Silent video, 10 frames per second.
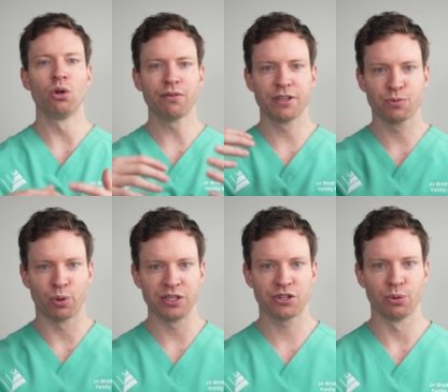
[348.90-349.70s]
all of this
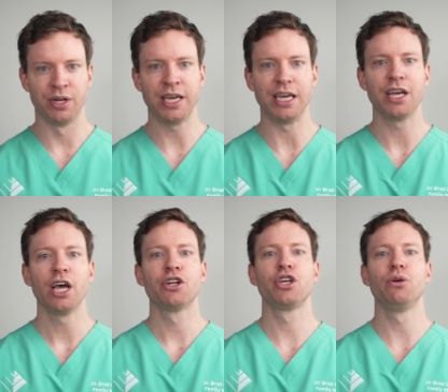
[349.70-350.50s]
points to a need
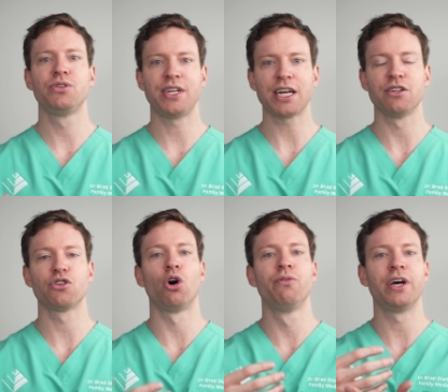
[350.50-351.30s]
to use statins
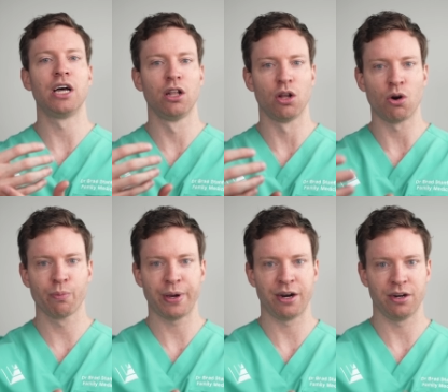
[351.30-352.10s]
over a
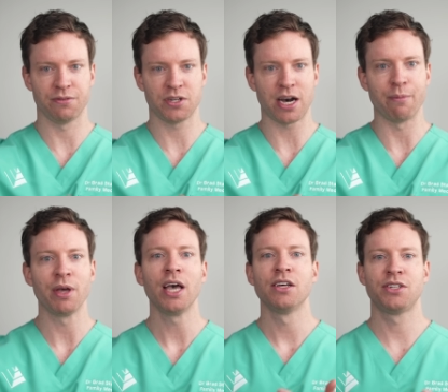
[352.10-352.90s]
long period of time,
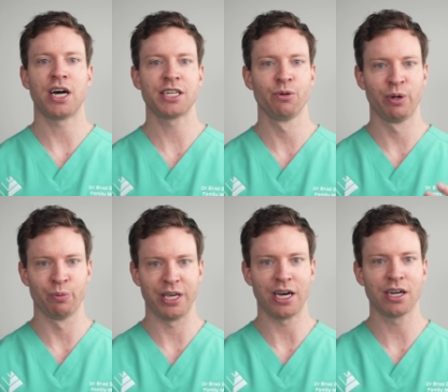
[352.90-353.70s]
starting when
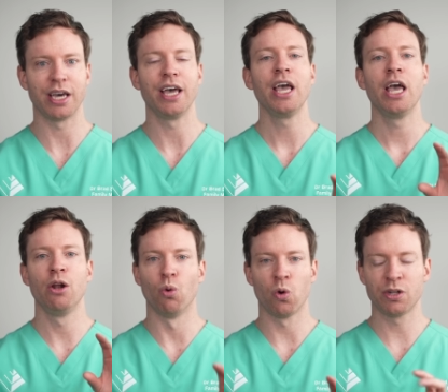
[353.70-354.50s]
we're younger,
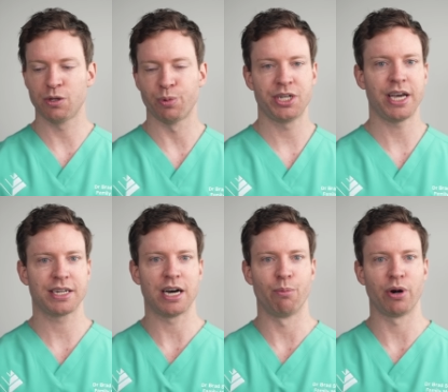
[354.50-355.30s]
in order to
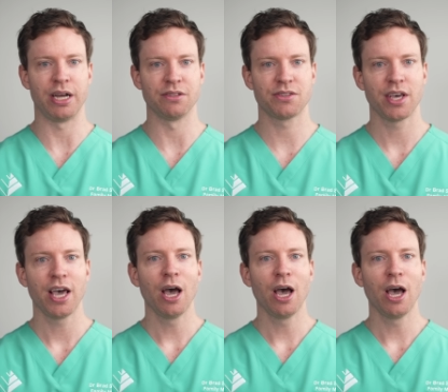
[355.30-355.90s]
protect our brains.